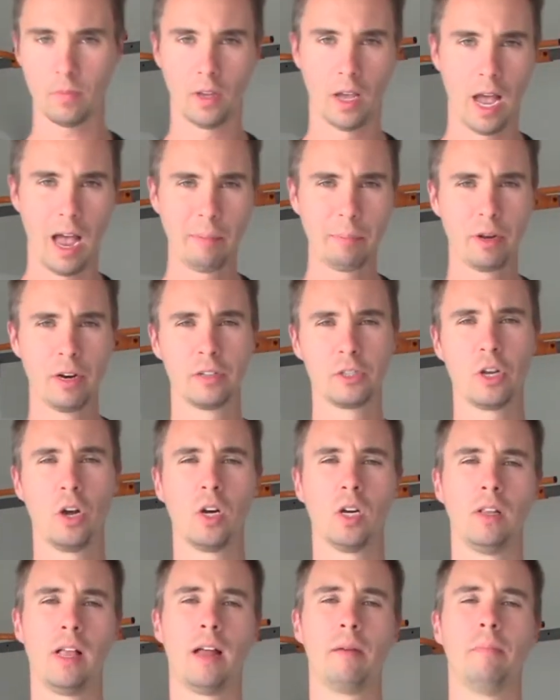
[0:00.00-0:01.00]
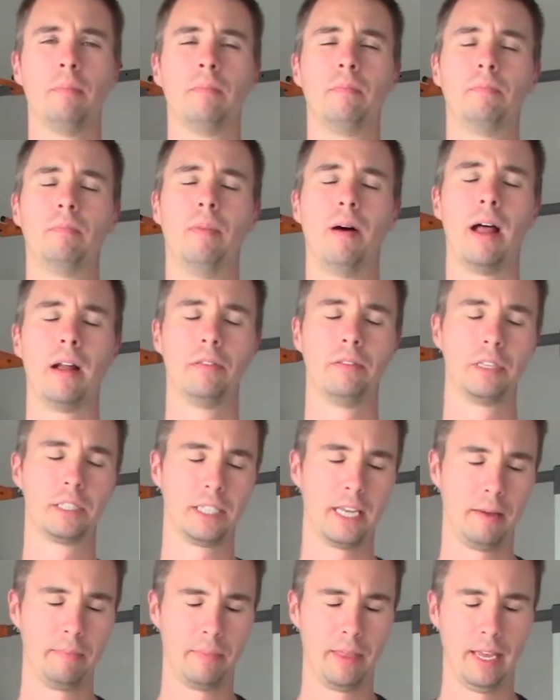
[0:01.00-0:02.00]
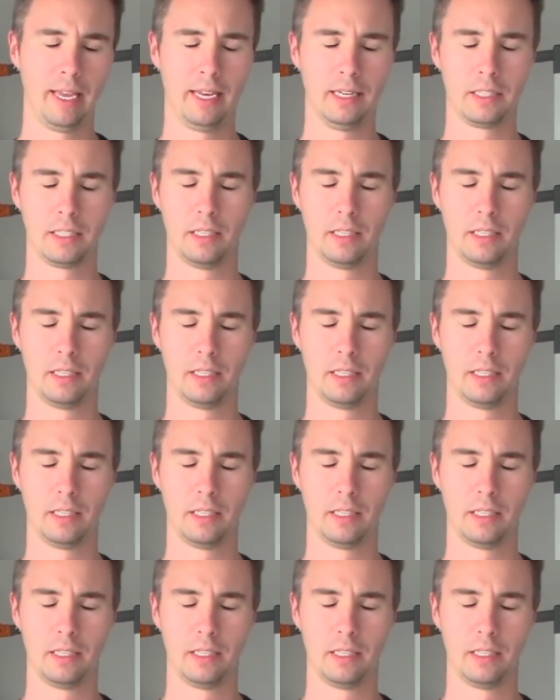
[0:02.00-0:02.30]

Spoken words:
I'm going to talk a lot about the same things